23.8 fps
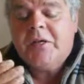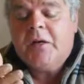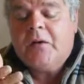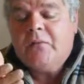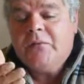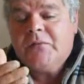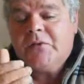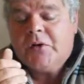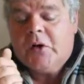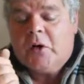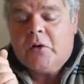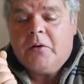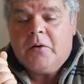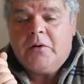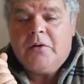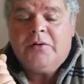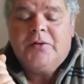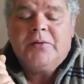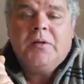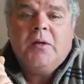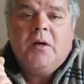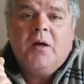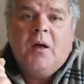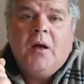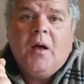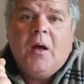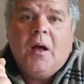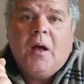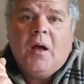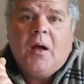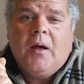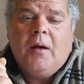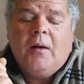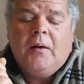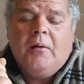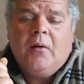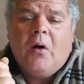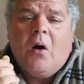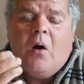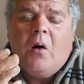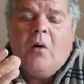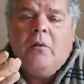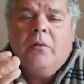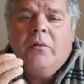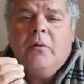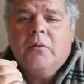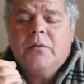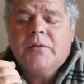self-starters,
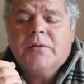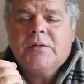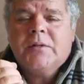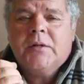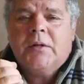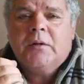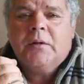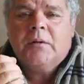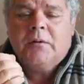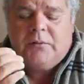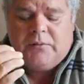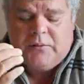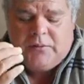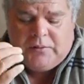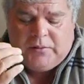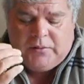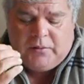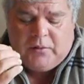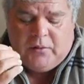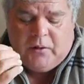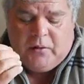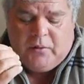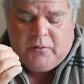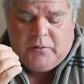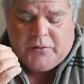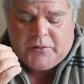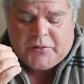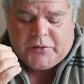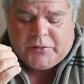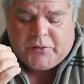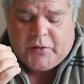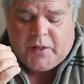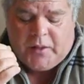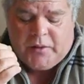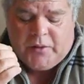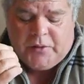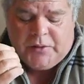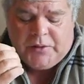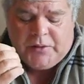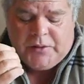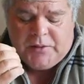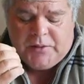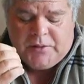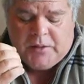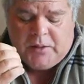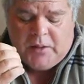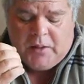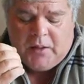all those things, all those
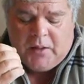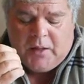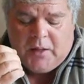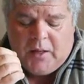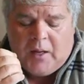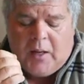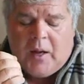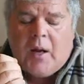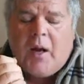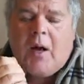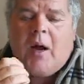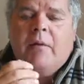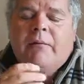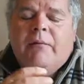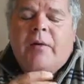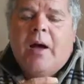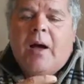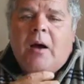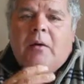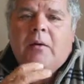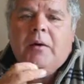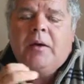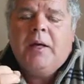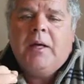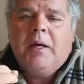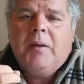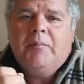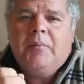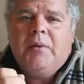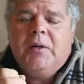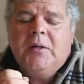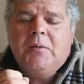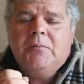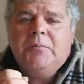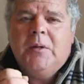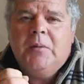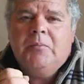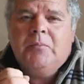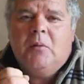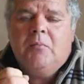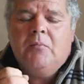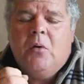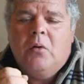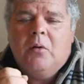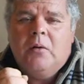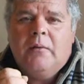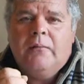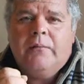strategies of how to keep these people
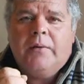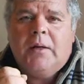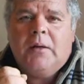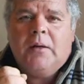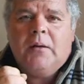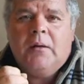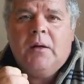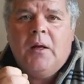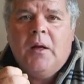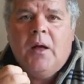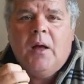motivated,